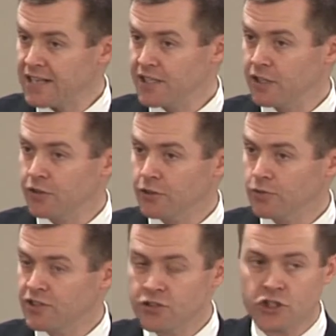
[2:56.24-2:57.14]
I tell you,
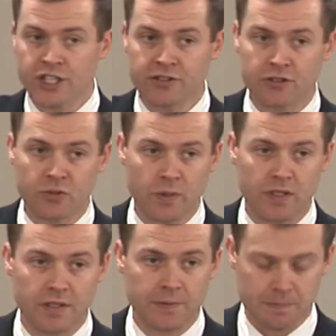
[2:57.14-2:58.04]
this is Jesus
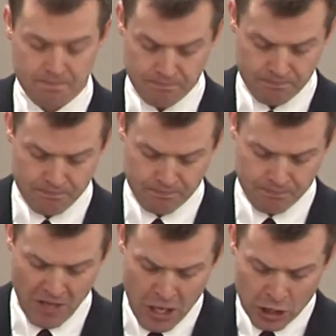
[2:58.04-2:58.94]
speaking.
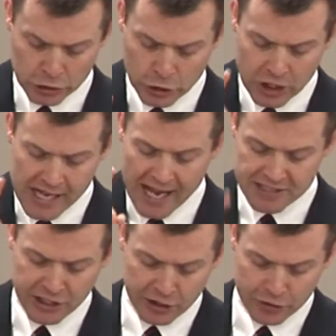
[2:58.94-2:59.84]
Look, I
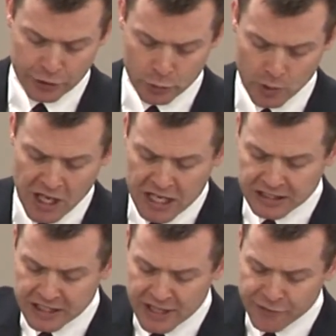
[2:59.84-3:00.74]
tell you,
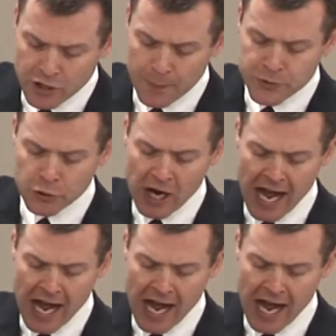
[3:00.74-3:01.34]
lift up your